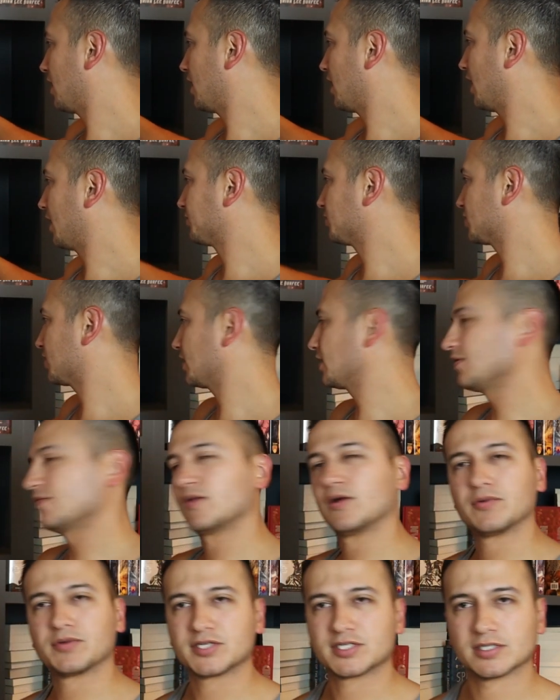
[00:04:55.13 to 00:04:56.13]
I'm just kind of
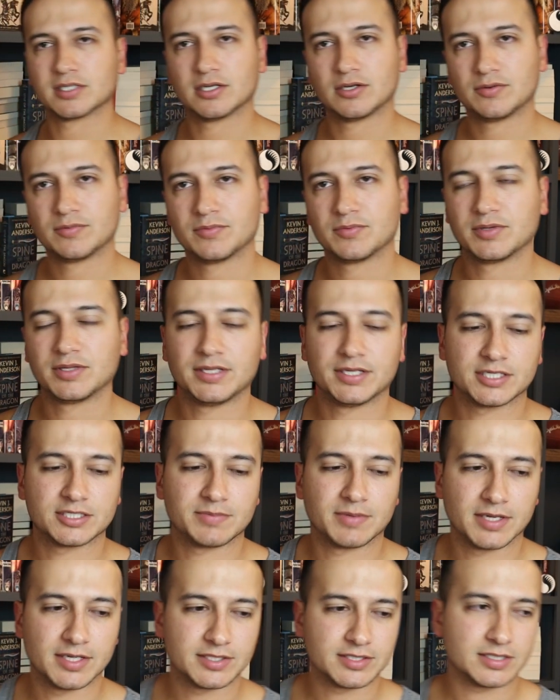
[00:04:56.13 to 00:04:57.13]
going slow with The
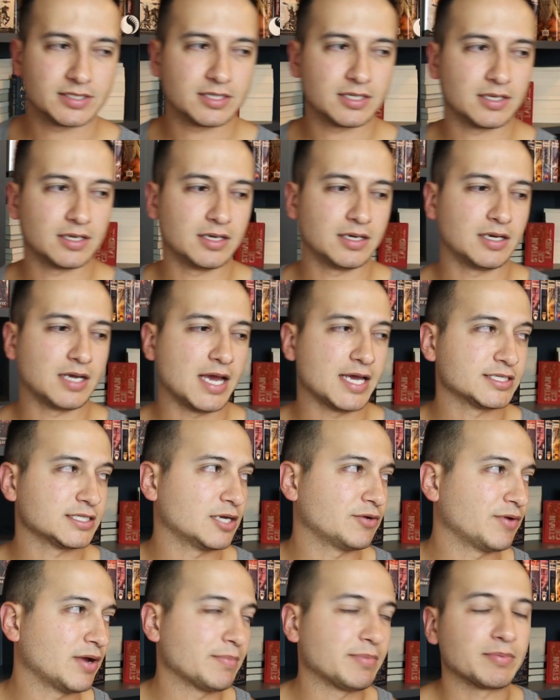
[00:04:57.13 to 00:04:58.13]
Expanse as I
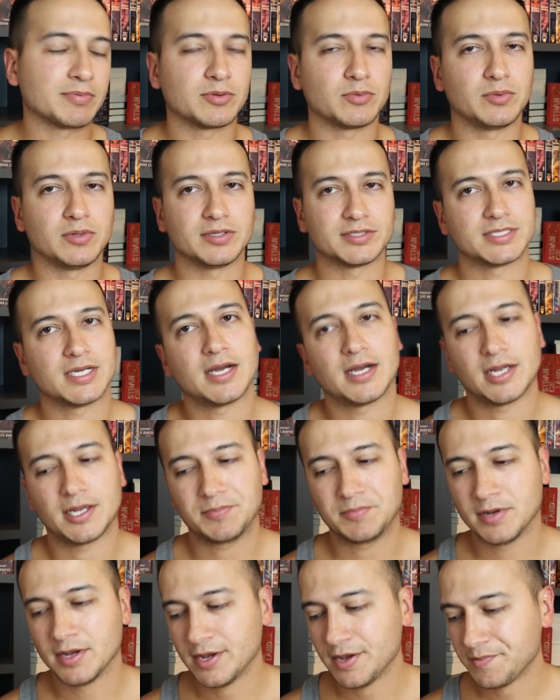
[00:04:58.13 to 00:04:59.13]
wrap up the Wheel of
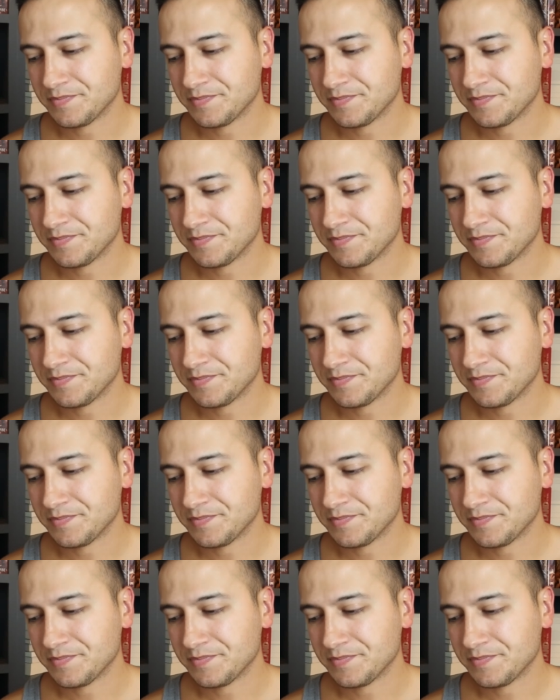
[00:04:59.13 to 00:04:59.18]
Time